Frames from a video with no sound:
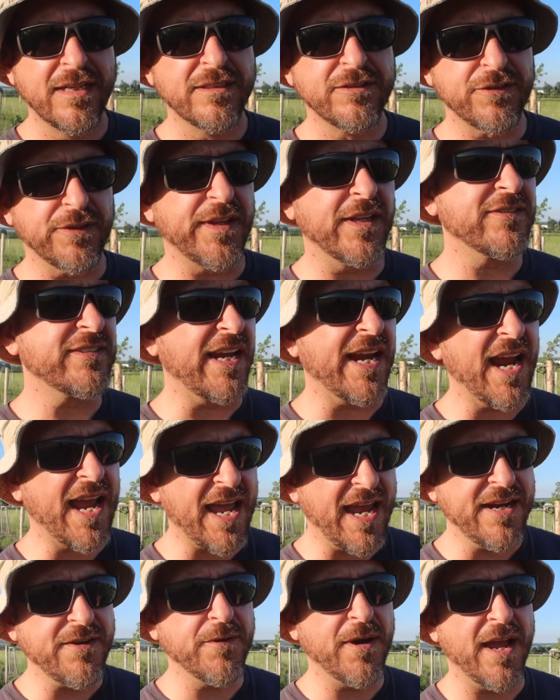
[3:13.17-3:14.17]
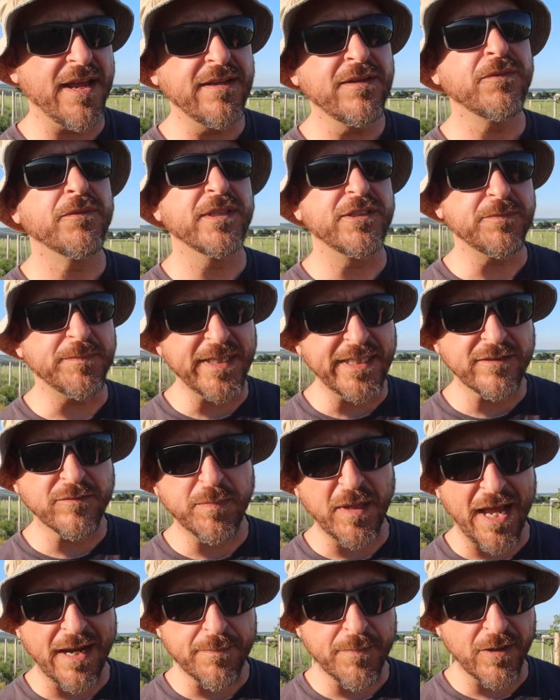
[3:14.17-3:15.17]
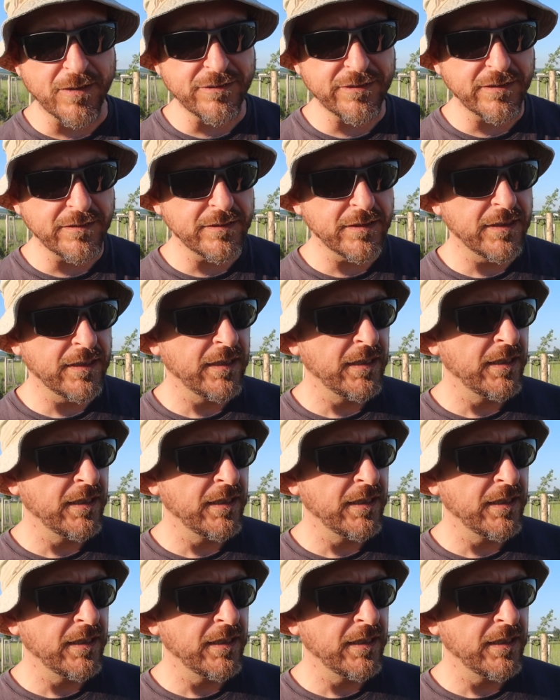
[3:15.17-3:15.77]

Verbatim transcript: so they'll say hei ren, which means black person.